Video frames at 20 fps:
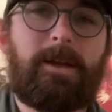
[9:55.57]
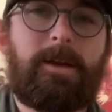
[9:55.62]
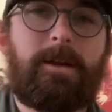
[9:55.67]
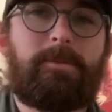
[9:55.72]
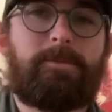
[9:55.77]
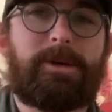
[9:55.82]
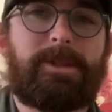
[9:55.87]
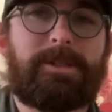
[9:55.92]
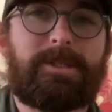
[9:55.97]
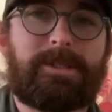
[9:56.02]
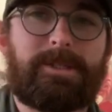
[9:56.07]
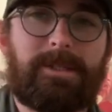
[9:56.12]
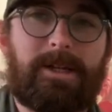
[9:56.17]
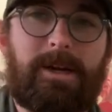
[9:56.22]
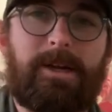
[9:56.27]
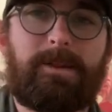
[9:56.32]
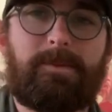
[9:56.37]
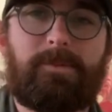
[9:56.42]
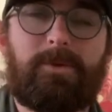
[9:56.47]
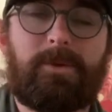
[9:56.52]
but the
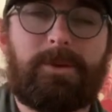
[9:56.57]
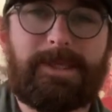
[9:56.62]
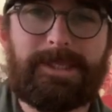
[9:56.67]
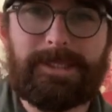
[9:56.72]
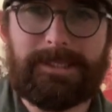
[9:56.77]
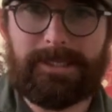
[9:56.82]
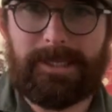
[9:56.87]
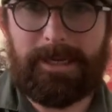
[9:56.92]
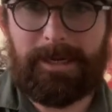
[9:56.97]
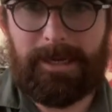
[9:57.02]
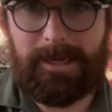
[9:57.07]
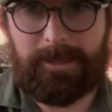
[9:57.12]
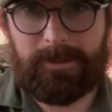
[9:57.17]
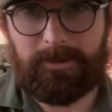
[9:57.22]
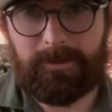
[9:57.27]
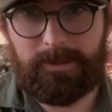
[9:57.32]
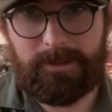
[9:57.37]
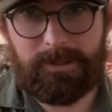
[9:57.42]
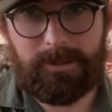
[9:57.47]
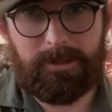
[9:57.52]
starting point is that
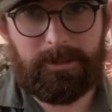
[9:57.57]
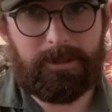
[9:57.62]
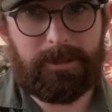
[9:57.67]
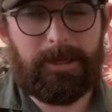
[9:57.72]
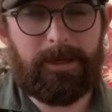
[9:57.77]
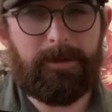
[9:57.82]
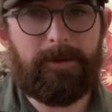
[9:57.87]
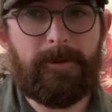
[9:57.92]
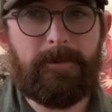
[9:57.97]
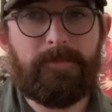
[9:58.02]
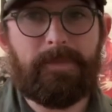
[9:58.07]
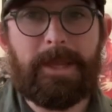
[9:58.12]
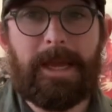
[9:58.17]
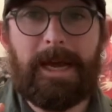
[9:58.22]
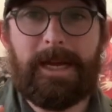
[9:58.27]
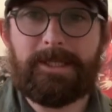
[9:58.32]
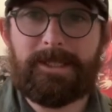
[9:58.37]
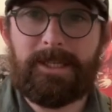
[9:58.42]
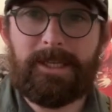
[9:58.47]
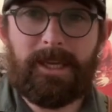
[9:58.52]
accuracy, okay?
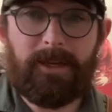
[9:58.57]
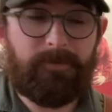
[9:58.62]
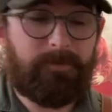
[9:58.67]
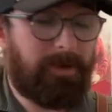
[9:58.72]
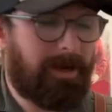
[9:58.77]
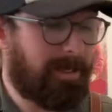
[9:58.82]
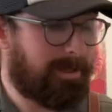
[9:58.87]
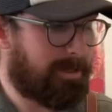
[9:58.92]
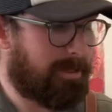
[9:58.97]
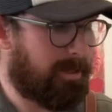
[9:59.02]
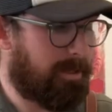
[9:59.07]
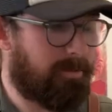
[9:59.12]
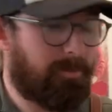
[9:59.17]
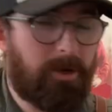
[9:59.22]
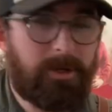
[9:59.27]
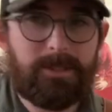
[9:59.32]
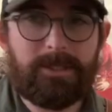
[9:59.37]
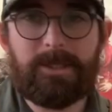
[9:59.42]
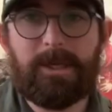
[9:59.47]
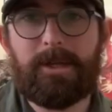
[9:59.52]
As you get faster, you
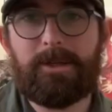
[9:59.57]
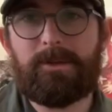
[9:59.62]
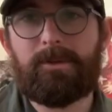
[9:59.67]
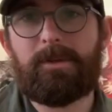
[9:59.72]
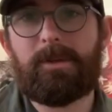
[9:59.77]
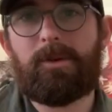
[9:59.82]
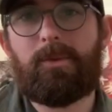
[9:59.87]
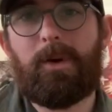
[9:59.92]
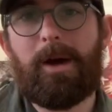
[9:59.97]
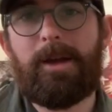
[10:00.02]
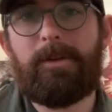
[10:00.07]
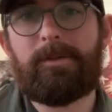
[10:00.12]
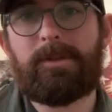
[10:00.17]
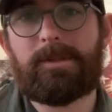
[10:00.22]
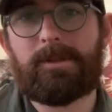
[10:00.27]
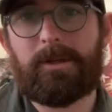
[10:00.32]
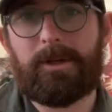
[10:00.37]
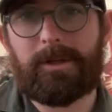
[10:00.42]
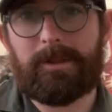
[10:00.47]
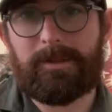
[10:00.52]
might start doing
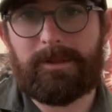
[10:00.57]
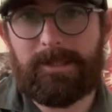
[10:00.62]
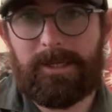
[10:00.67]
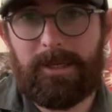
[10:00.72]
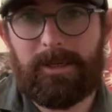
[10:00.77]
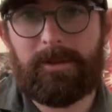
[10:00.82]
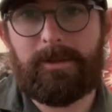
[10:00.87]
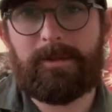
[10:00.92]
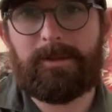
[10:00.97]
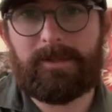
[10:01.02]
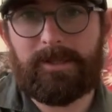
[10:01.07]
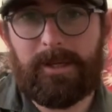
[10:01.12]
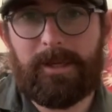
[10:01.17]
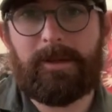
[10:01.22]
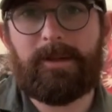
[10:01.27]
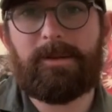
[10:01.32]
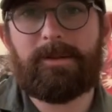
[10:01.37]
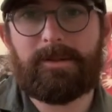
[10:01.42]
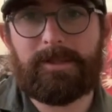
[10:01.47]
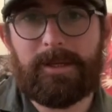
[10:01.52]
quavers like tick,
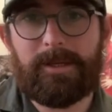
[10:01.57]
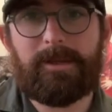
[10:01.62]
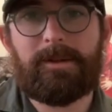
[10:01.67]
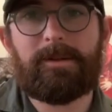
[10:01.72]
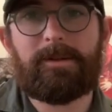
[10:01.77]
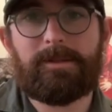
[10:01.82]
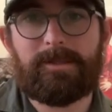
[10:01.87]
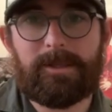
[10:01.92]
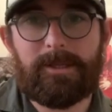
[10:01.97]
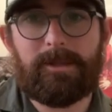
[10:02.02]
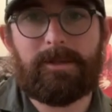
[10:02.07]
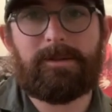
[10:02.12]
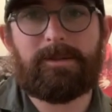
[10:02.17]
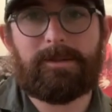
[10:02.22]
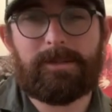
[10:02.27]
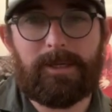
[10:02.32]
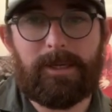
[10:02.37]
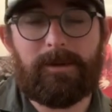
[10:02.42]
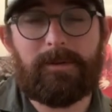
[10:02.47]
tick, tick, tick, tick,